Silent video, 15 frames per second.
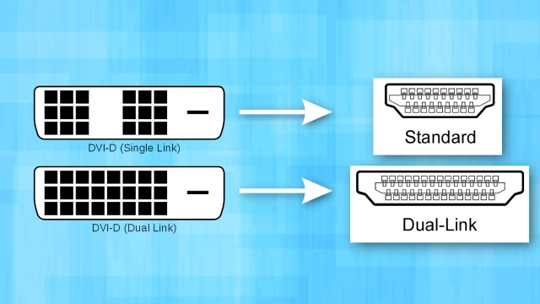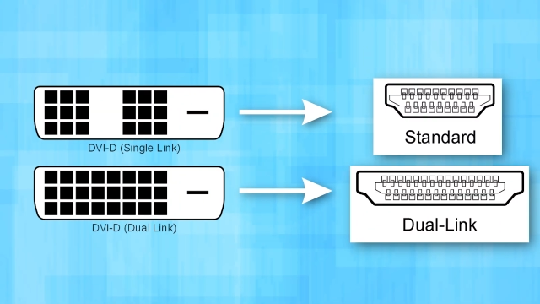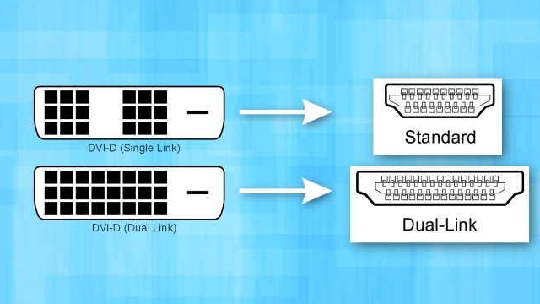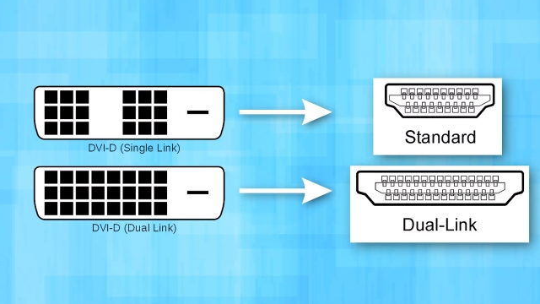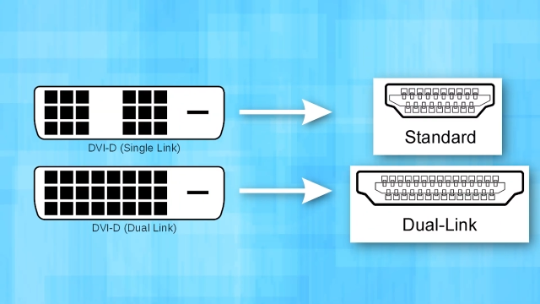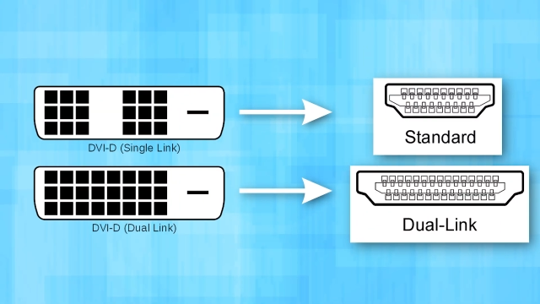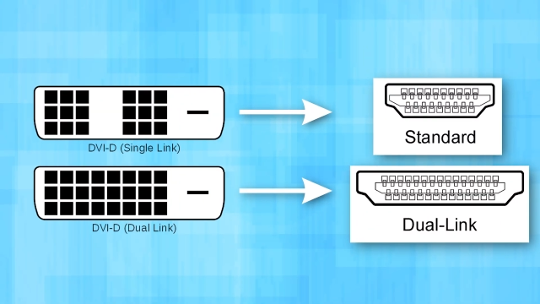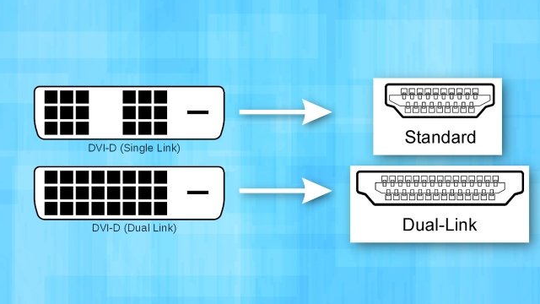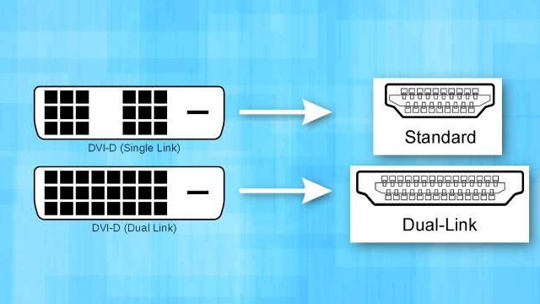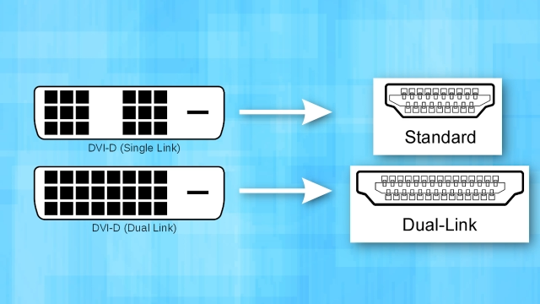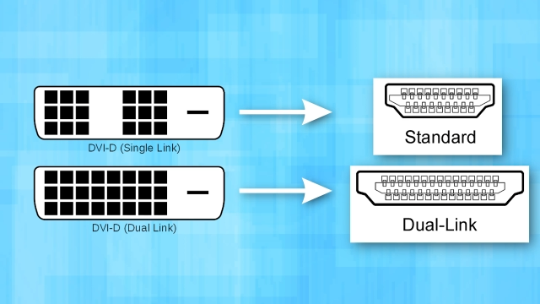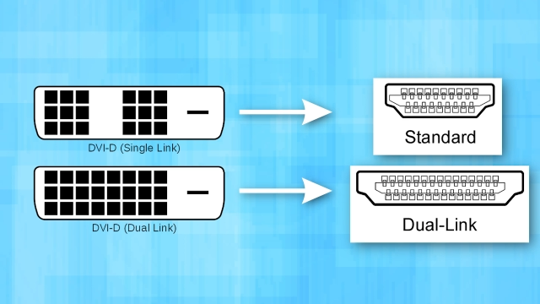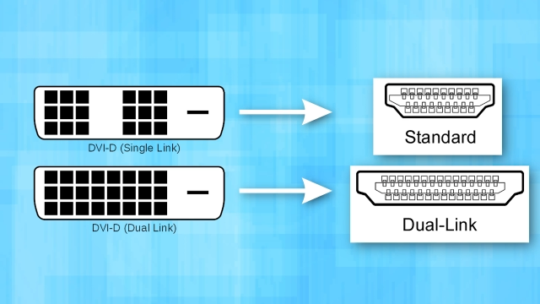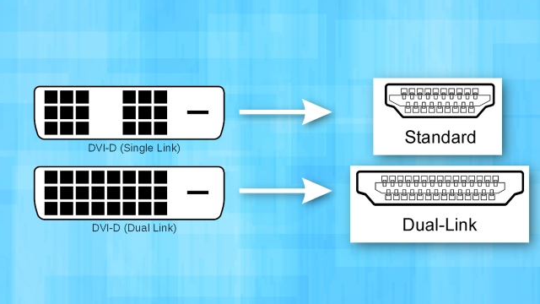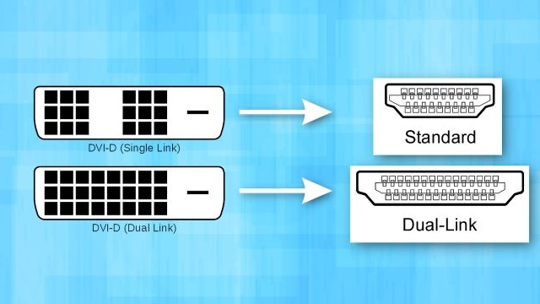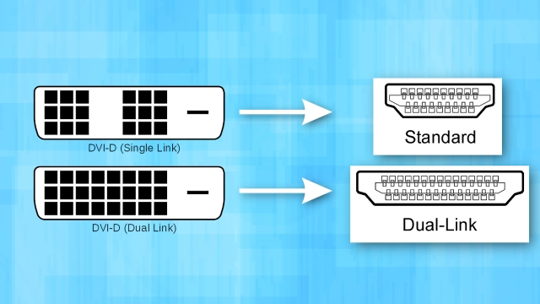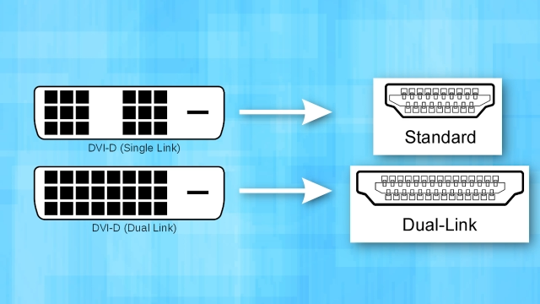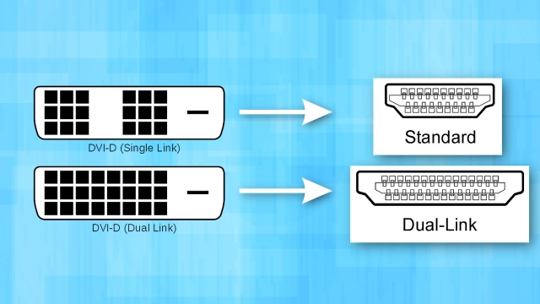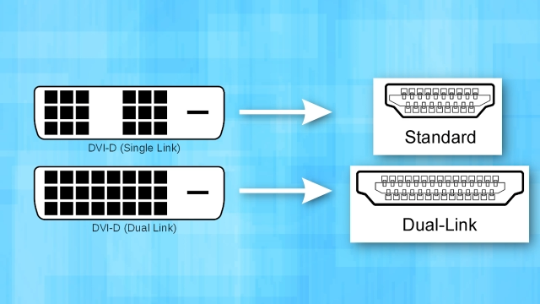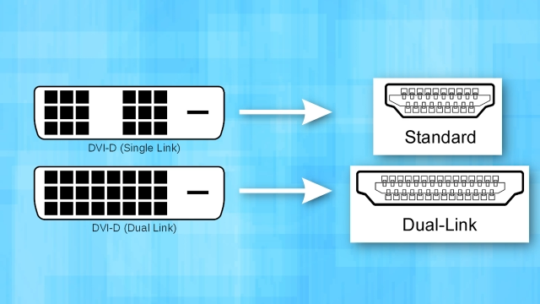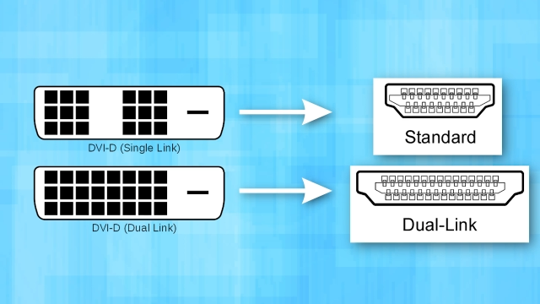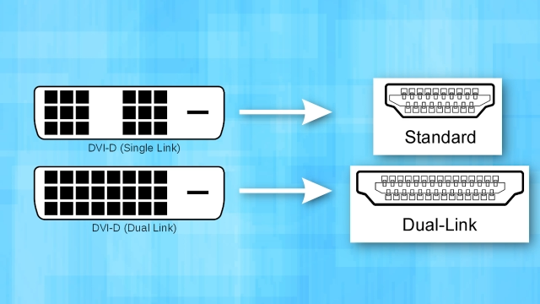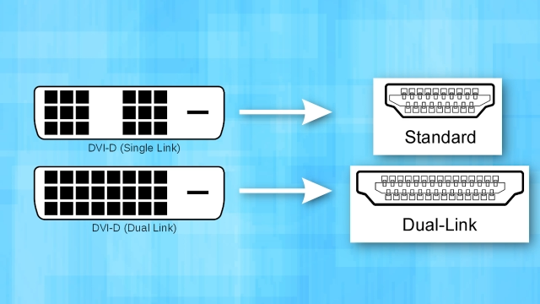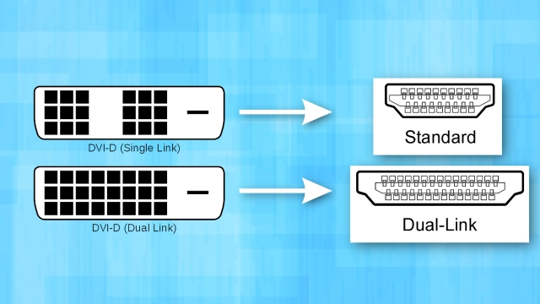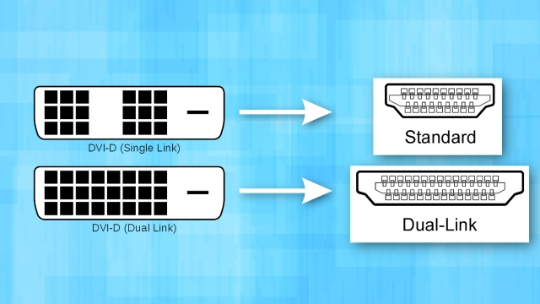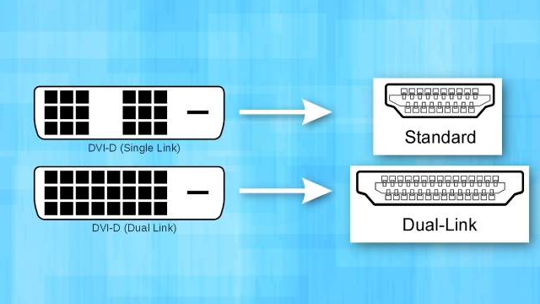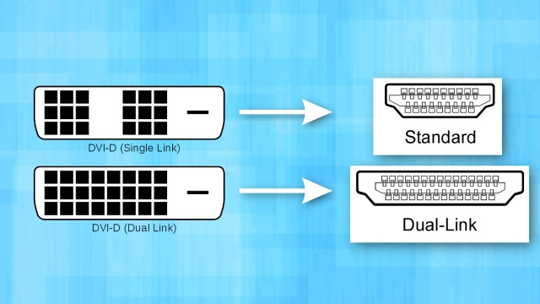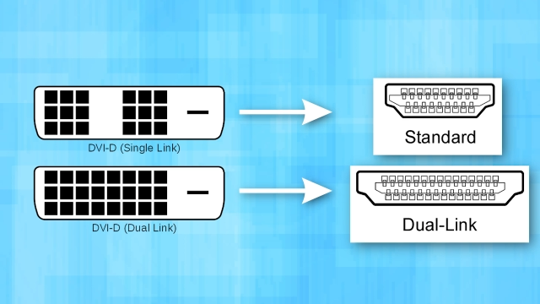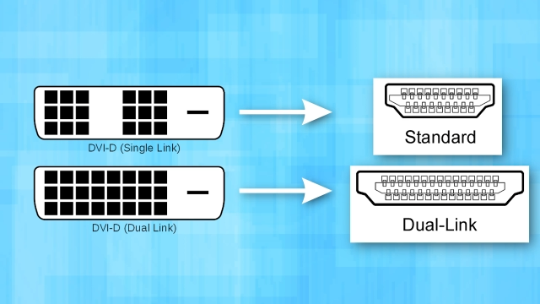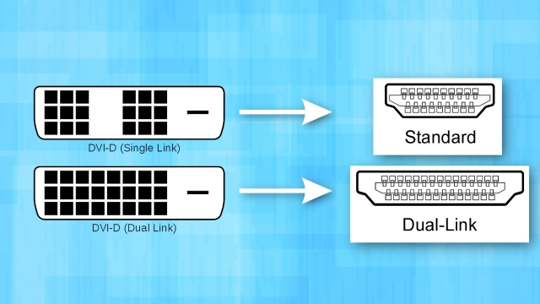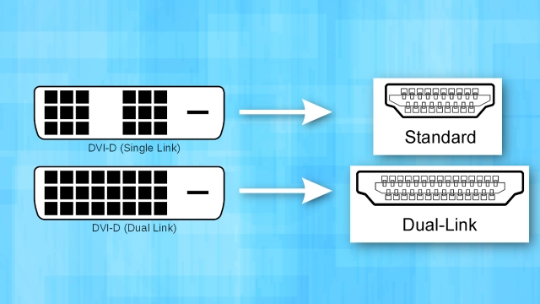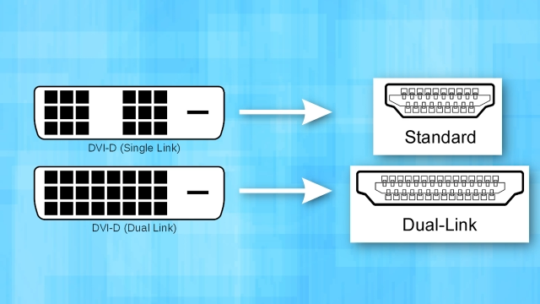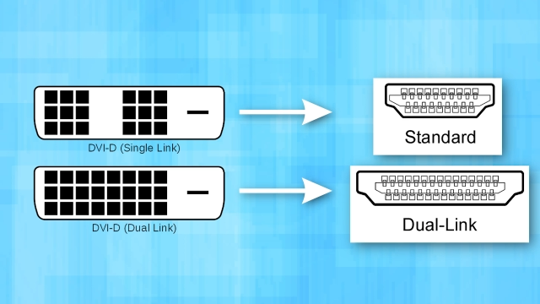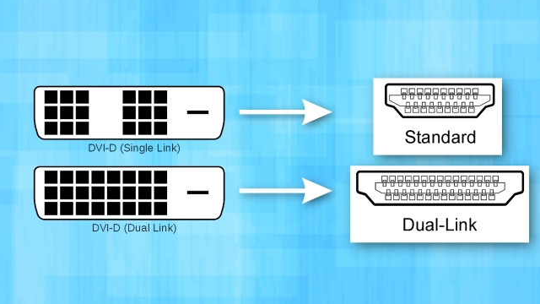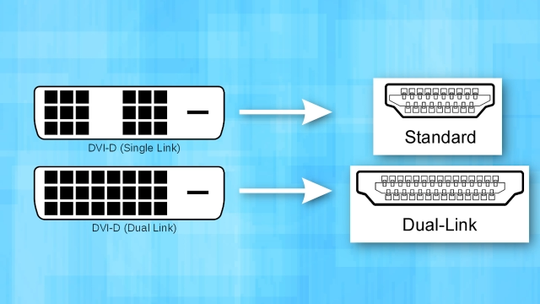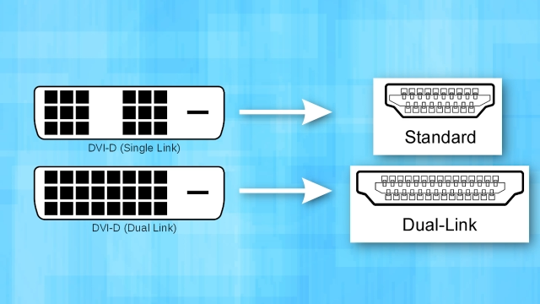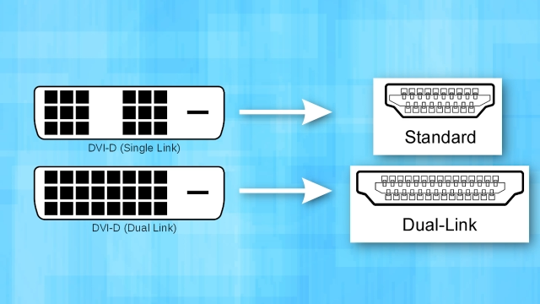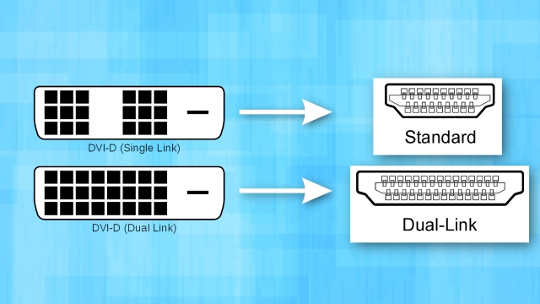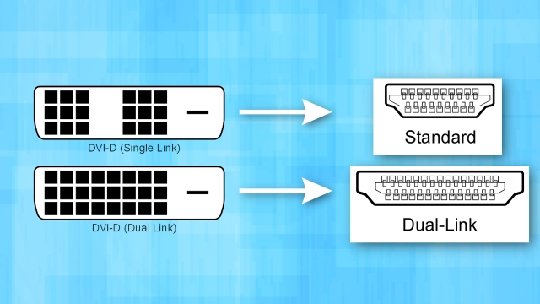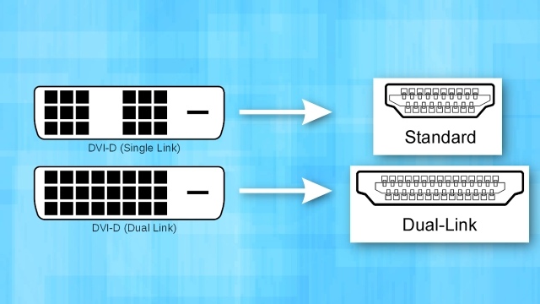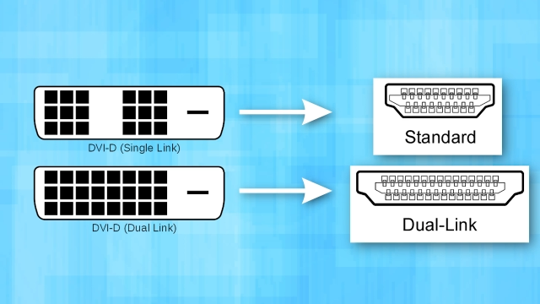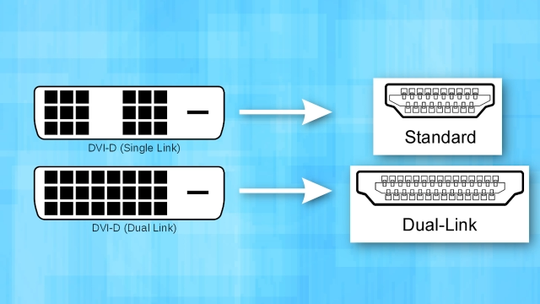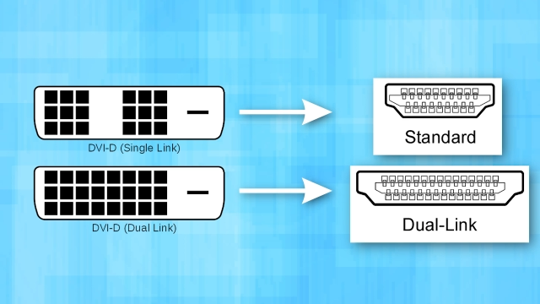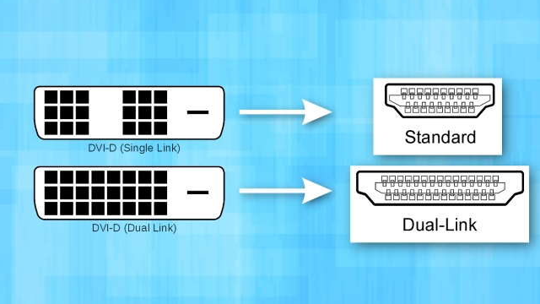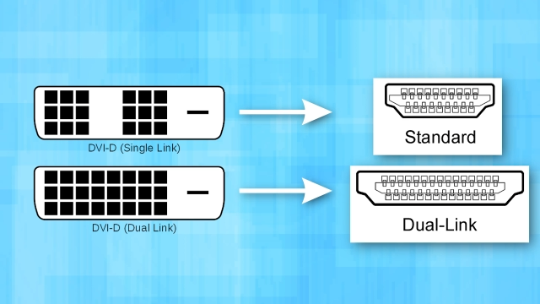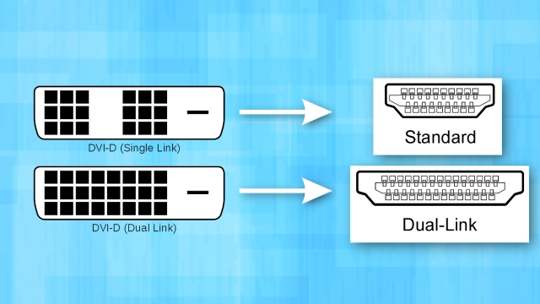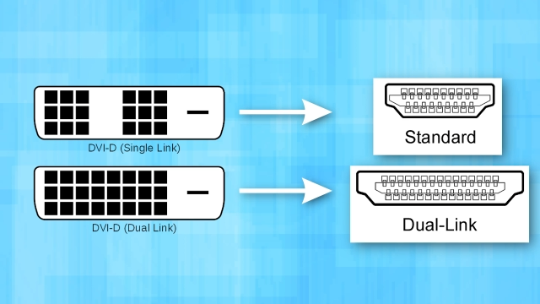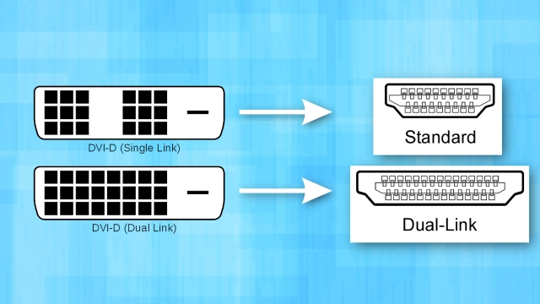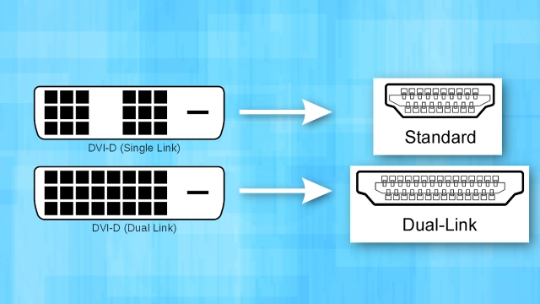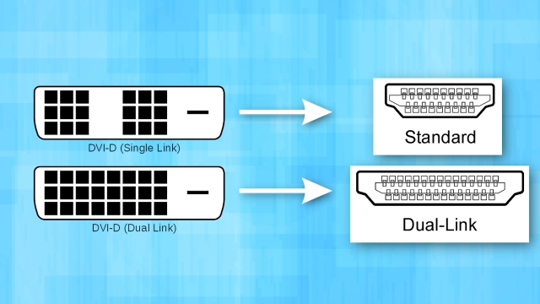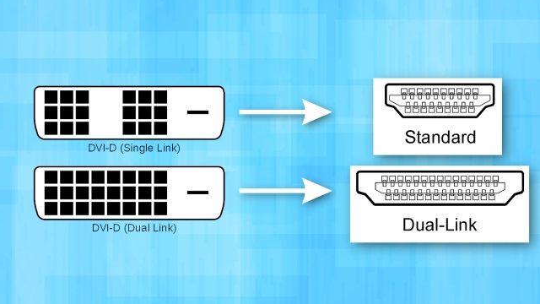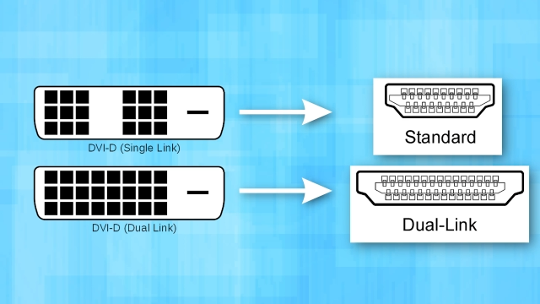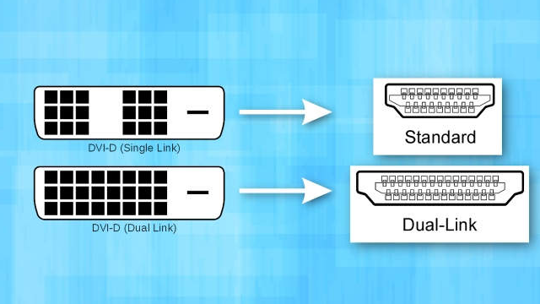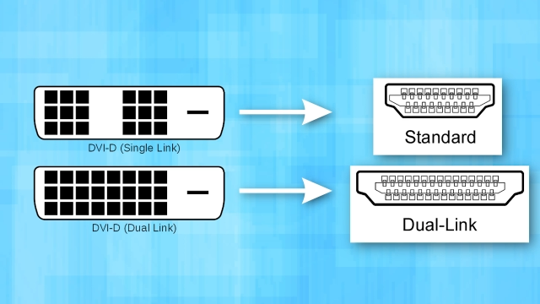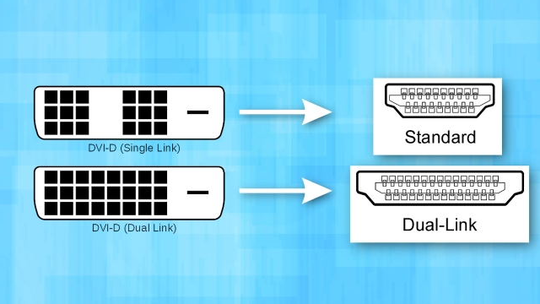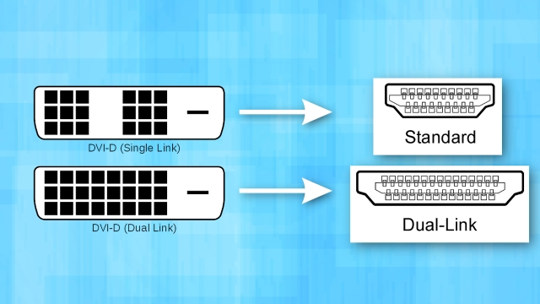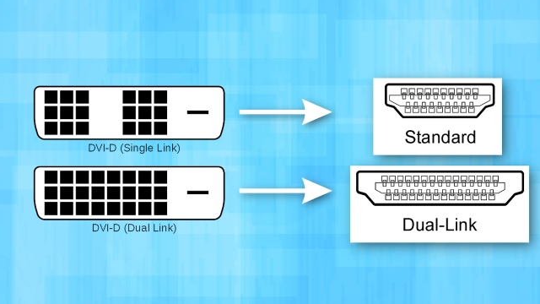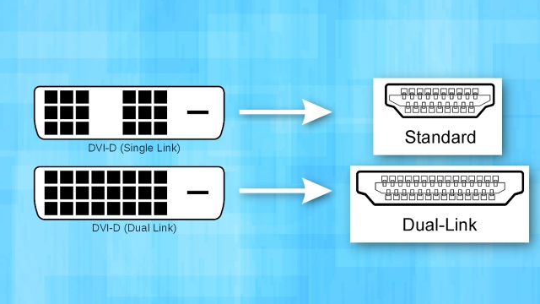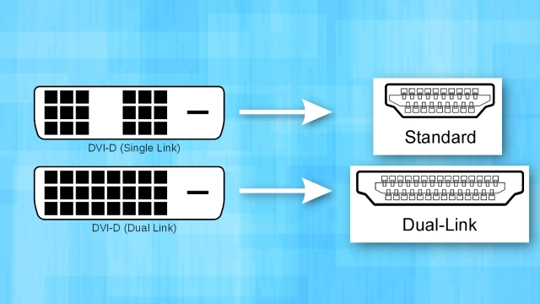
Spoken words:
(no speaker visible)